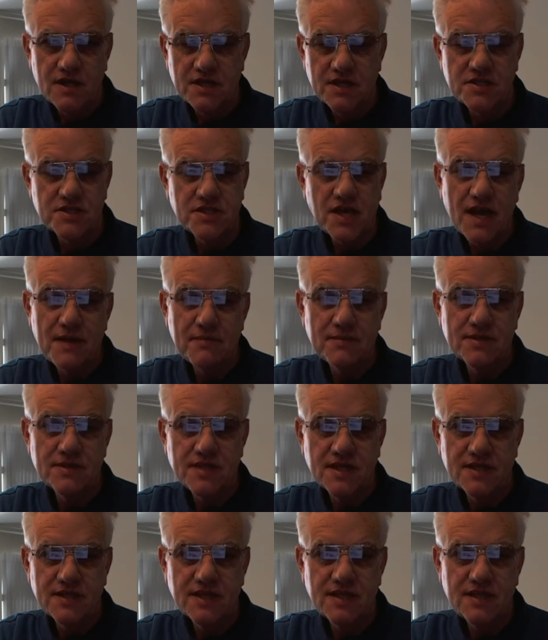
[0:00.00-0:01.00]
assignments
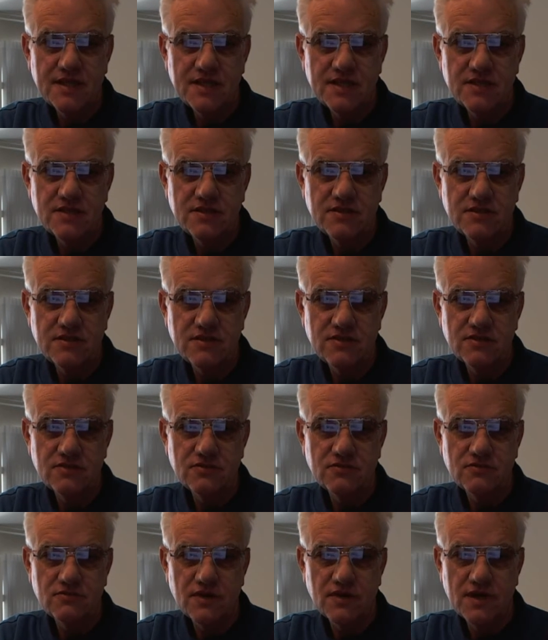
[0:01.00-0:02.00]
that they need
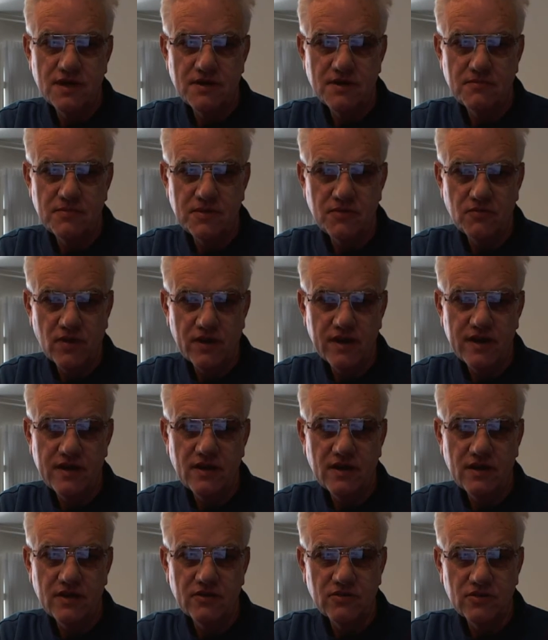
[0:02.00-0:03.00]
to be working
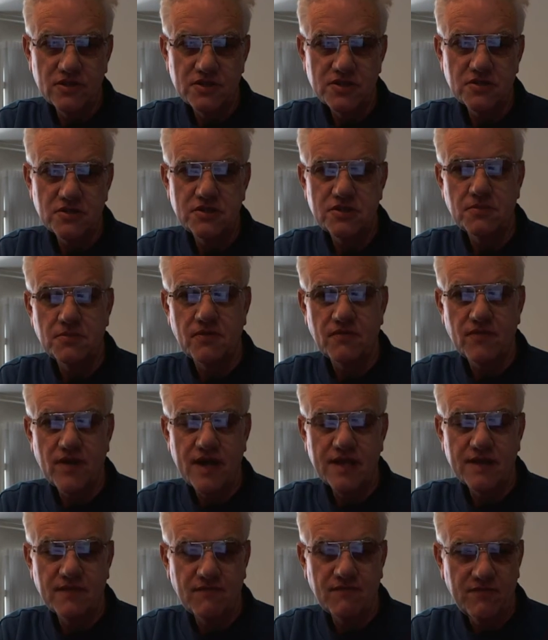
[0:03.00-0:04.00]
on, and also to
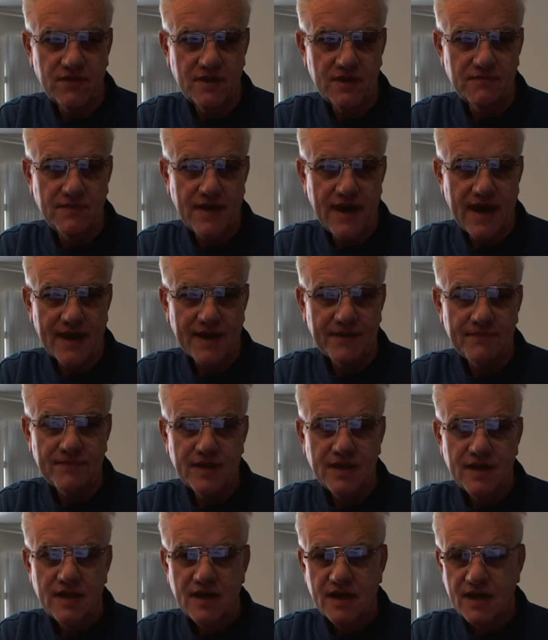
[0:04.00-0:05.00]
provide them feedback.
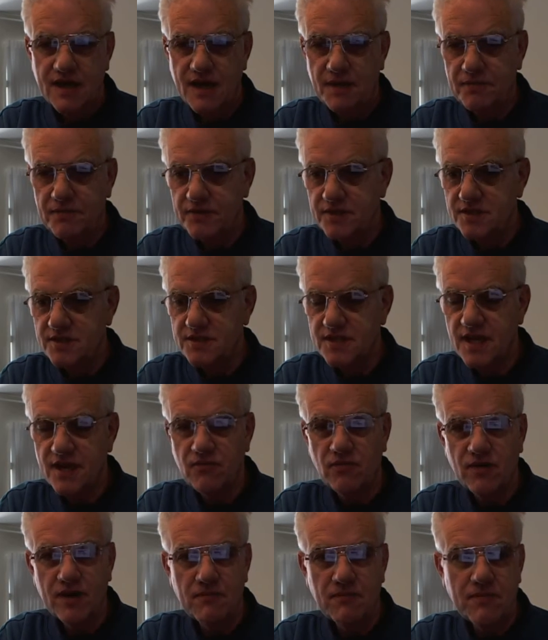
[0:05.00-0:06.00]
A couple things that I
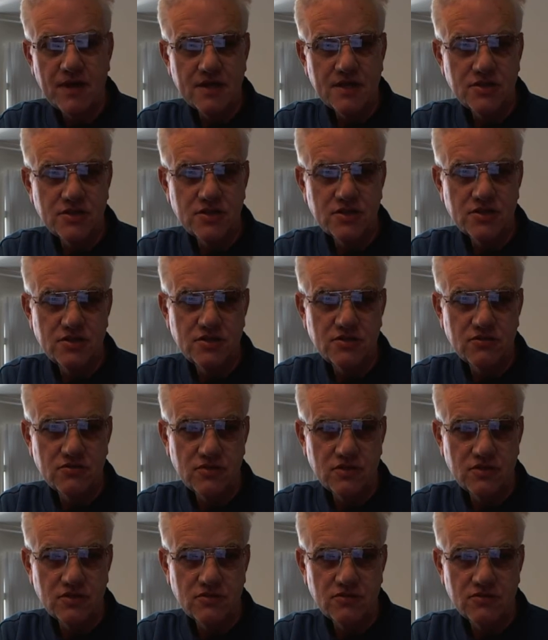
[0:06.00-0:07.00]
want to mention to
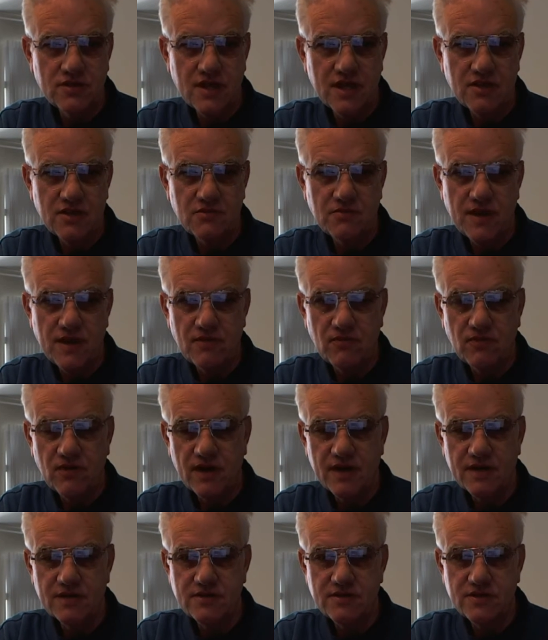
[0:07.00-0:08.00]
you that you may
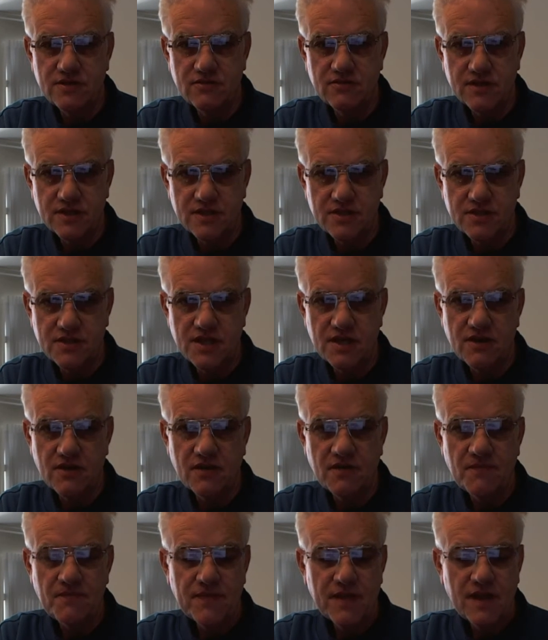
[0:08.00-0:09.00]
want to
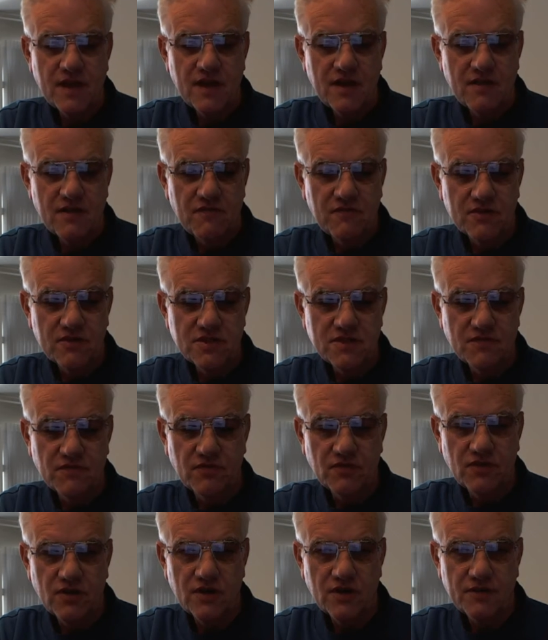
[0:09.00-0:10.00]
consider. First of
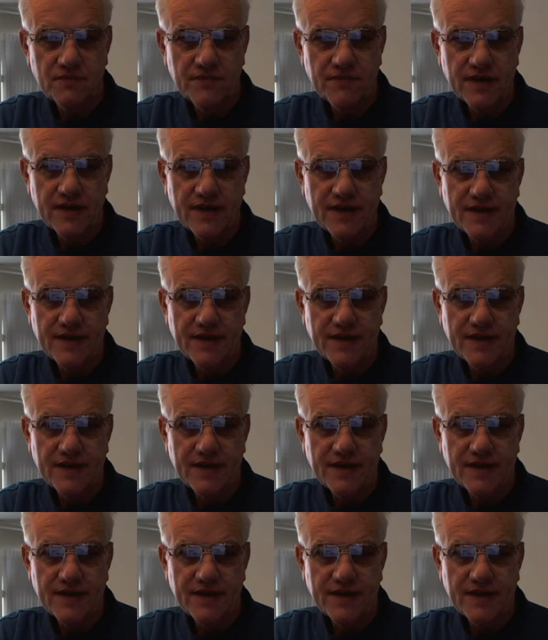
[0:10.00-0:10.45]
all,